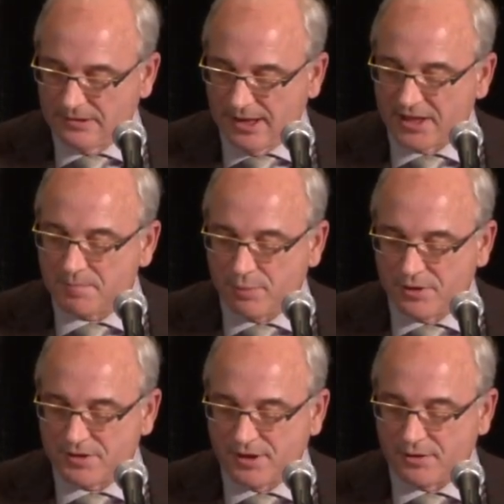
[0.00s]

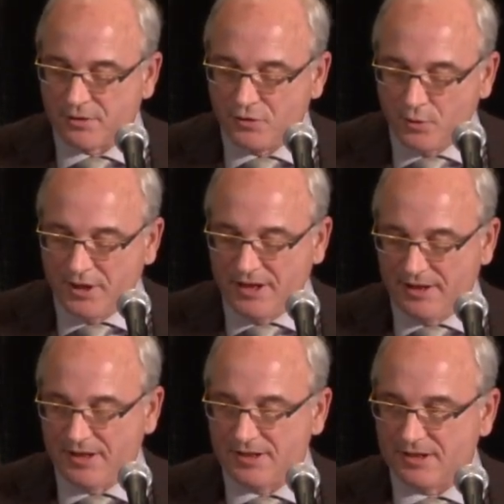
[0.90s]
experts that are doing
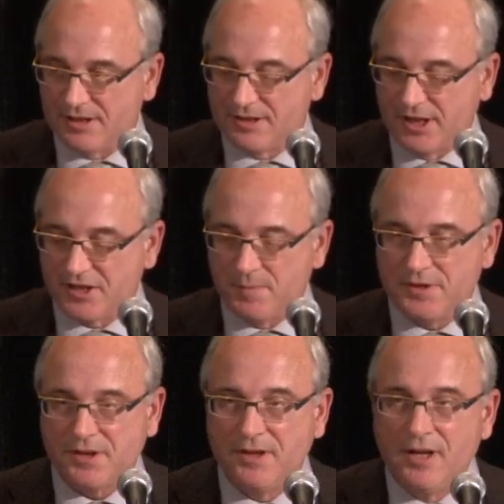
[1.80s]
these
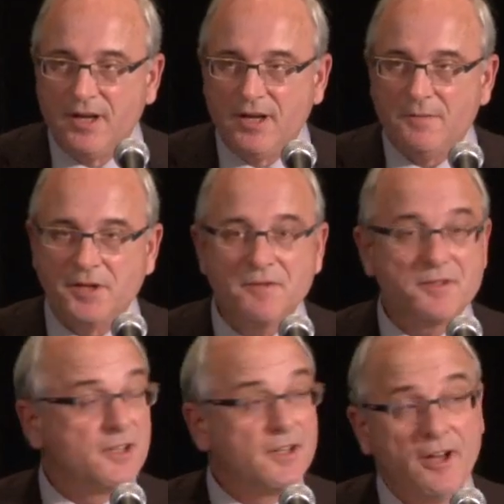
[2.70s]
assessments, and it was interesting.